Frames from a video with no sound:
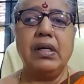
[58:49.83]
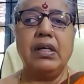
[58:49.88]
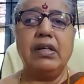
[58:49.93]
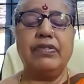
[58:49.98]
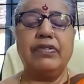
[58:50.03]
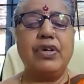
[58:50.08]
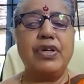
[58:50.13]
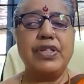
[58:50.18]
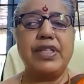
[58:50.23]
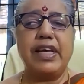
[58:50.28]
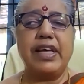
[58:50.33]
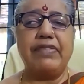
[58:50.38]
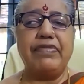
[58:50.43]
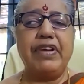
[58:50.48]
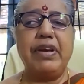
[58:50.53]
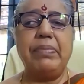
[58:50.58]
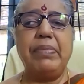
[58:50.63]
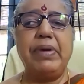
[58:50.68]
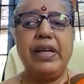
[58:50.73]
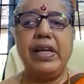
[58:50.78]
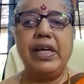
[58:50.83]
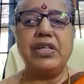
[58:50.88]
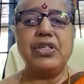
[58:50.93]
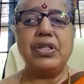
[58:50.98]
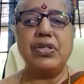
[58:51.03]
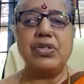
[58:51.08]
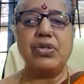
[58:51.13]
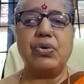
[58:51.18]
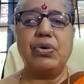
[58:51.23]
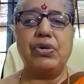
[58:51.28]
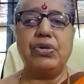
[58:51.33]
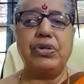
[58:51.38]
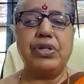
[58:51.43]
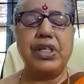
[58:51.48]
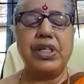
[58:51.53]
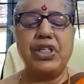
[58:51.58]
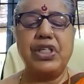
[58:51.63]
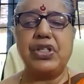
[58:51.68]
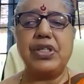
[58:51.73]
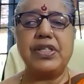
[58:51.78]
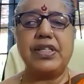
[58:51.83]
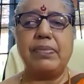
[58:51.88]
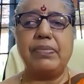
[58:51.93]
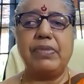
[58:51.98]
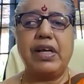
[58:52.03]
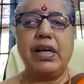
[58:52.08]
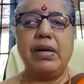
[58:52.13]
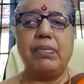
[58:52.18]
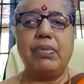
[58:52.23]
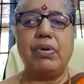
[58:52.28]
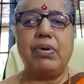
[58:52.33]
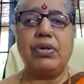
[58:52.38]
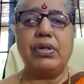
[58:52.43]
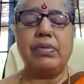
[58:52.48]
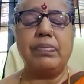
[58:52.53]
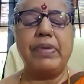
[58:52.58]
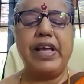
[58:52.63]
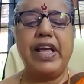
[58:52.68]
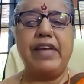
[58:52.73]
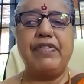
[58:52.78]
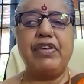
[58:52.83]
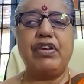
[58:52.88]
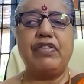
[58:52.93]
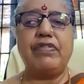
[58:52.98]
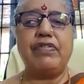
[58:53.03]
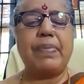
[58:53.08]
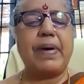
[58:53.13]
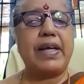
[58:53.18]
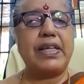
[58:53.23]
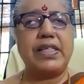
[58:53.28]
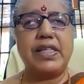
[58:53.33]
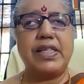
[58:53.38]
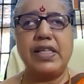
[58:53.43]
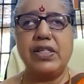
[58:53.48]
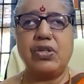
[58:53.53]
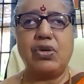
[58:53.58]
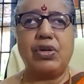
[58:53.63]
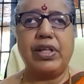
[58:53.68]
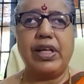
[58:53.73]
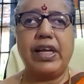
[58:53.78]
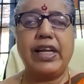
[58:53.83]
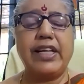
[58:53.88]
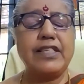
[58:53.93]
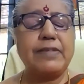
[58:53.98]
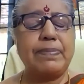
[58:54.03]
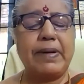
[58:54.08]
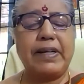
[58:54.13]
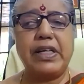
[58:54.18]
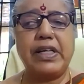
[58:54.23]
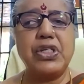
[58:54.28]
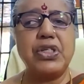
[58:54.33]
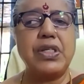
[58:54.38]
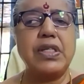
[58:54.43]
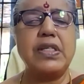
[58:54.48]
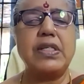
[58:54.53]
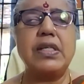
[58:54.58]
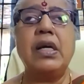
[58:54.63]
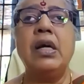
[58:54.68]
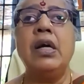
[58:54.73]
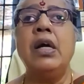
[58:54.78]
Of course, every mediation is going to teach us something about behavior of parties or their expectations.